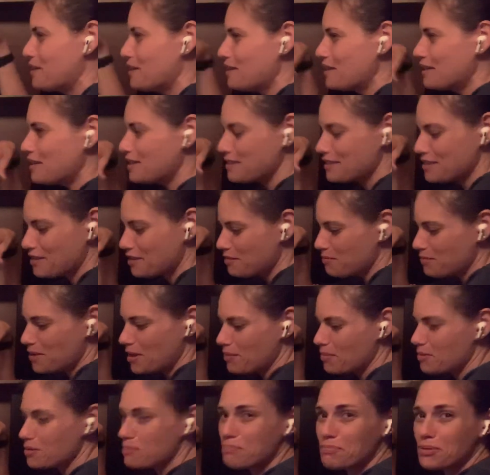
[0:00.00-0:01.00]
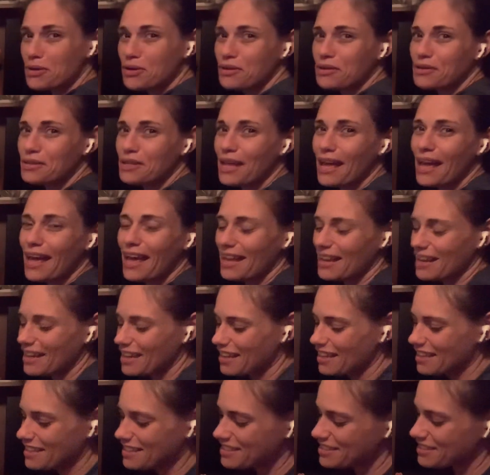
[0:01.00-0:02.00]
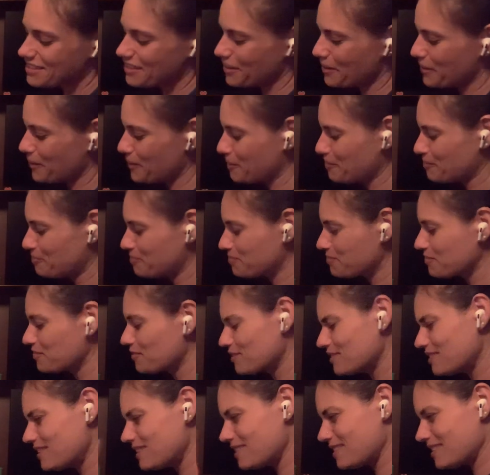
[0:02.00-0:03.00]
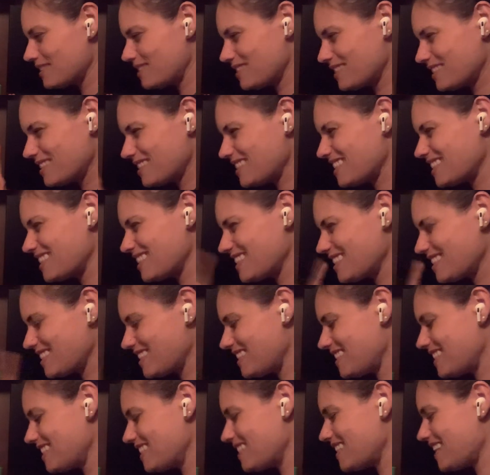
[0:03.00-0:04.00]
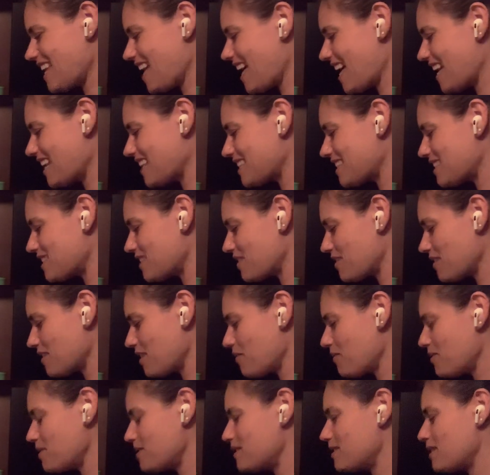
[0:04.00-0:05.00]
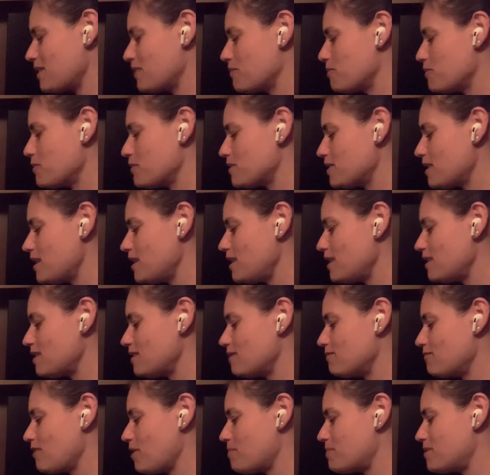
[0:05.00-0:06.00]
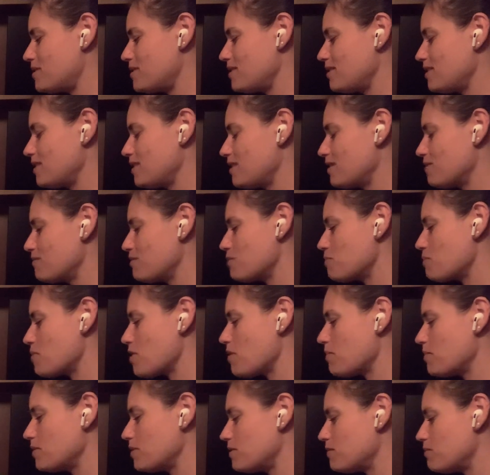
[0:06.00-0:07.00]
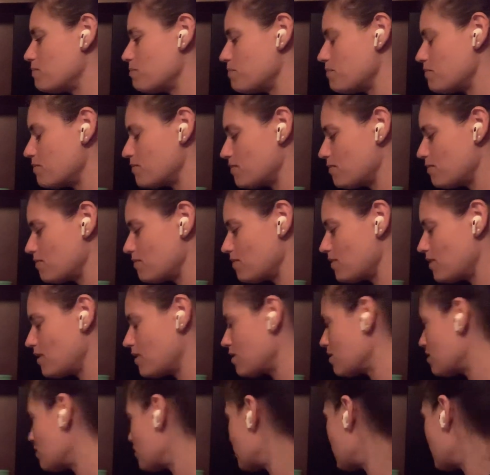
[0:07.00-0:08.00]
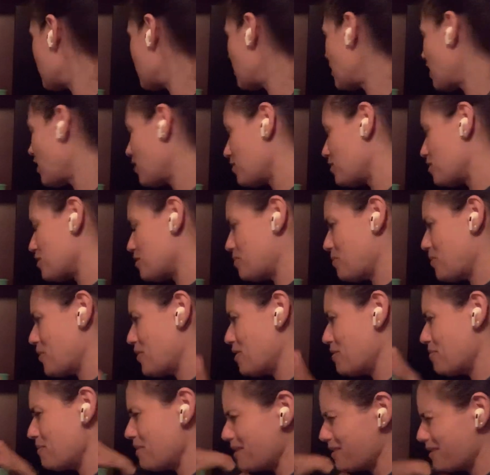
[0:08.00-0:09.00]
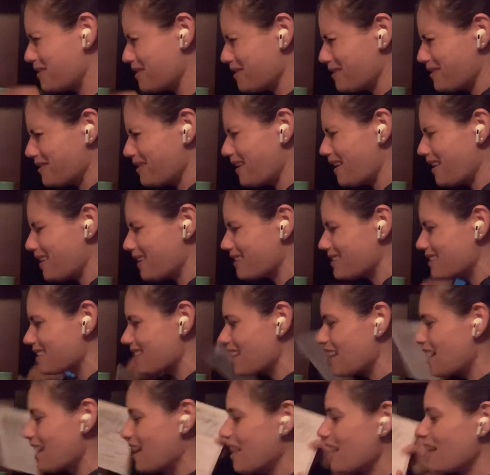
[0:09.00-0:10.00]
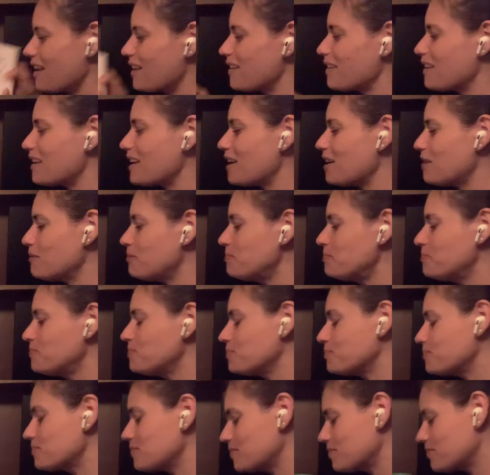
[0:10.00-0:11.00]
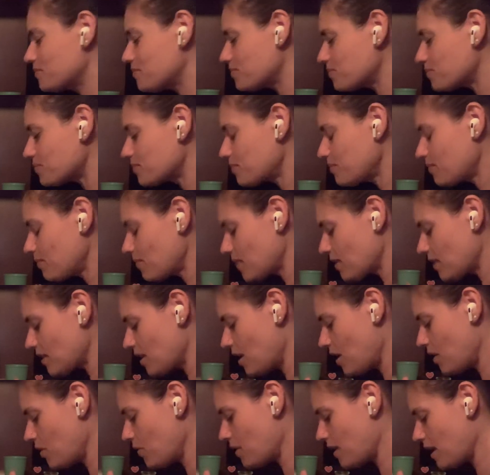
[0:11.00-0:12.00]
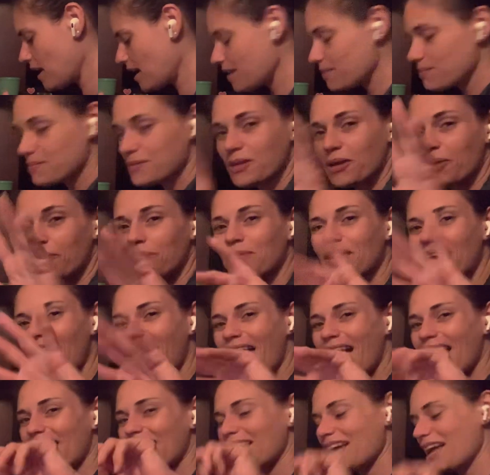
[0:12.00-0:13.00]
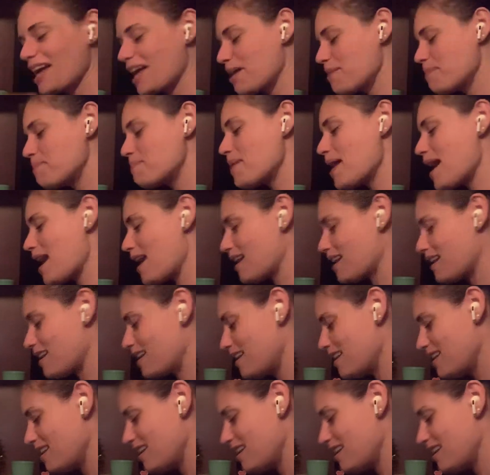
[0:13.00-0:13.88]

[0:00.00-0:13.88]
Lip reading: isn't going to be able to burn that. So, zigzags. I want to say almost any reptilian would probably get outsmarted by zigzags. Okay? Okay, so, hi, I'm back.